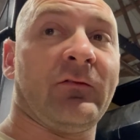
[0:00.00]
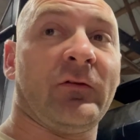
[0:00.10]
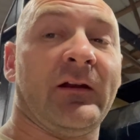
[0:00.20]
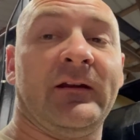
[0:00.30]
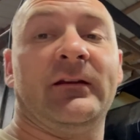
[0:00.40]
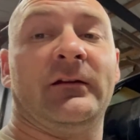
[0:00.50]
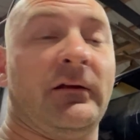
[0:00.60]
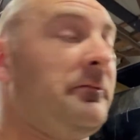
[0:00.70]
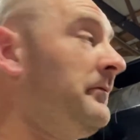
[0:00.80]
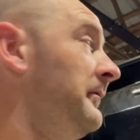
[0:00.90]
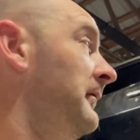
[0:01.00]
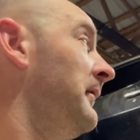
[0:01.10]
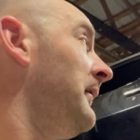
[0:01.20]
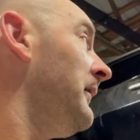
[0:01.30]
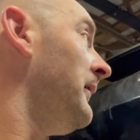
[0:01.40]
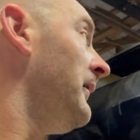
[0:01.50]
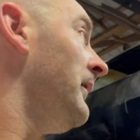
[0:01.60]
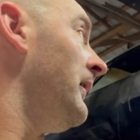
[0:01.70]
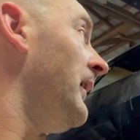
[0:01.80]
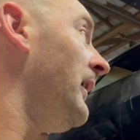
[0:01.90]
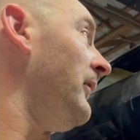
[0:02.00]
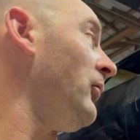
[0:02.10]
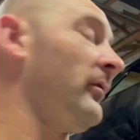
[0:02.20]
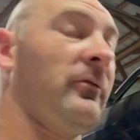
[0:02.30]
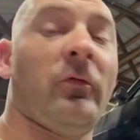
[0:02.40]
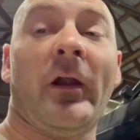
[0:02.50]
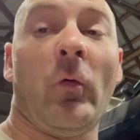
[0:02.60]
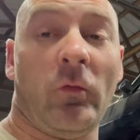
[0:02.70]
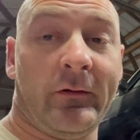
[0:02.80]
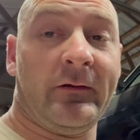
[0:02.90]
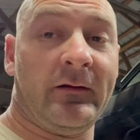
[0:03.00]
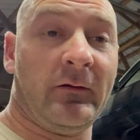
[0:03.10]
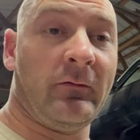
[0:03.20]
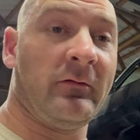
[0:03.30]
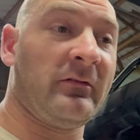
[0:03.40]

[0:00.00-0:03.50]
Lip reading: what I need to do, or what I want to do.